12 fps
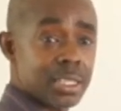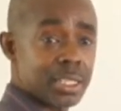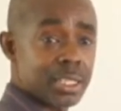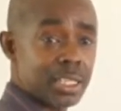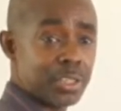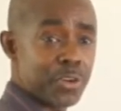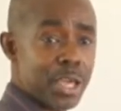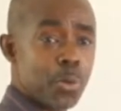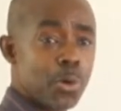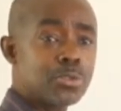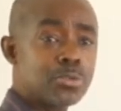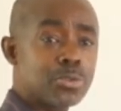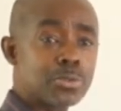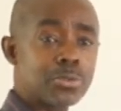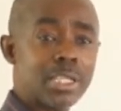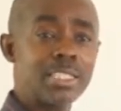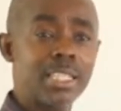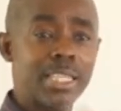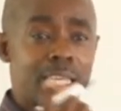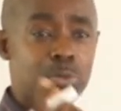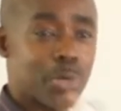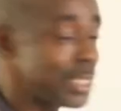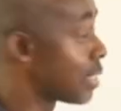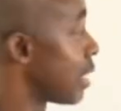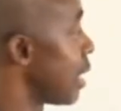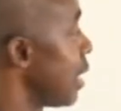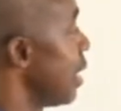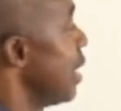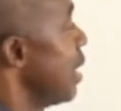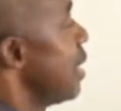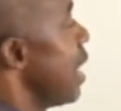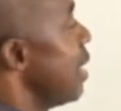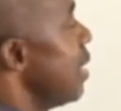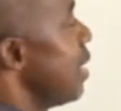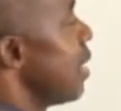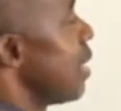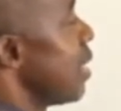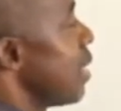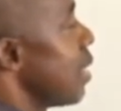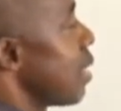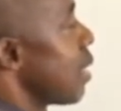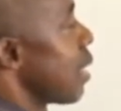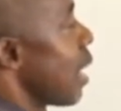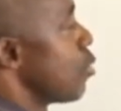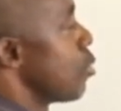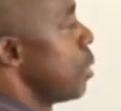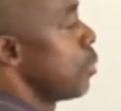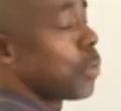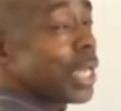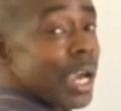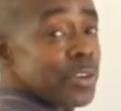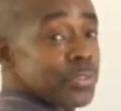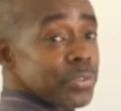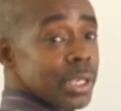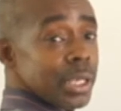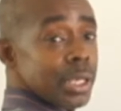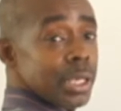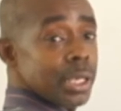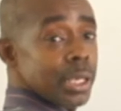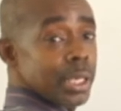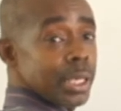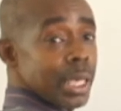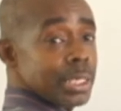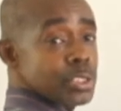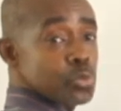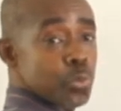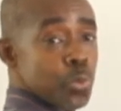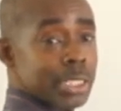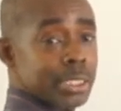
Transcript: If I want to there, assuming we have x1